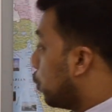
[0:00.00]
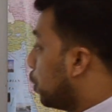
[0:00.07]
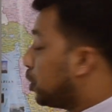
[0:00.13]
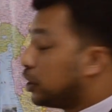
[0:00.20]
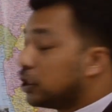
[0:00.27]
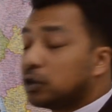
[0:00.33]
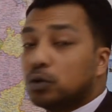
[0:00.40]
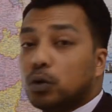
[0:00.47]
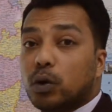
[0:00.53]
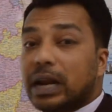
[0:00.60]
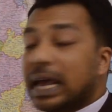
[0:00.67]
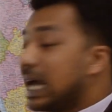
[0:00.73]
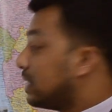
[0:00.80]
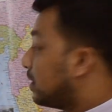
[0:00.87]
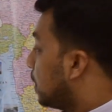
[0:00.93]
which is known
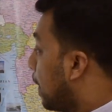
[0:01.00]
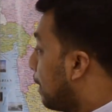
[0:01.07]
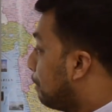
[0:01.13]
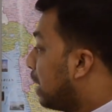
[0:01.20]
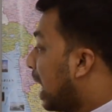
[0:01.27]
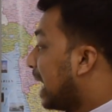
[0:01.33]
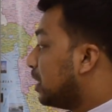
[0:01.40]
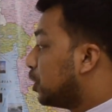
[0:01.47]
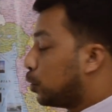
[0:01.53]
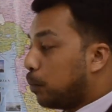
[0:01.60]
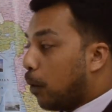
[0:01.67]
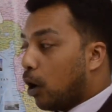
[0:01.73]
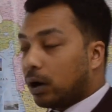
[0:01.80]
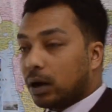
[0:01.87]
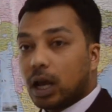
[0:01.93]
as your blind
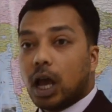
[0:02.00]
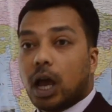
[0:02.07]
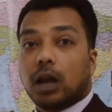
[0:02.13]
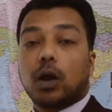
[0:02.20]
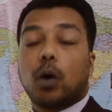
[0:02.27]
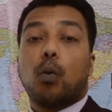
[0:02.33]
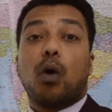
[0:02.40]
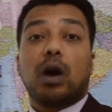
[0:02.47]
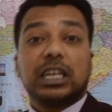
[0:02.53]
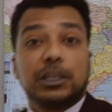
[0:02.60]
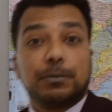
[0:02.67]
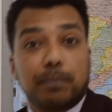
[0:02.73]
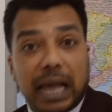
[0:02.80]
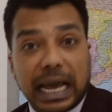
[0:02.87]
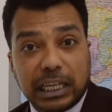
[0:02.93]
spot. Now what
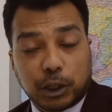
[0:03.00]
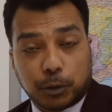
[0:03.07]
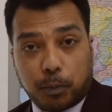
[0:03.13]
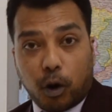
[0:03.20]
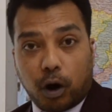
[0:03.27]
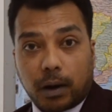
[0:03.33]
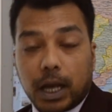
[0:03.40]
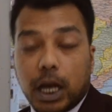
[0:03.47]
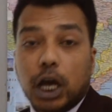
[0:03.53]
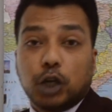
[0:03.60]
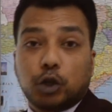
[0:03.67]
is blind spot?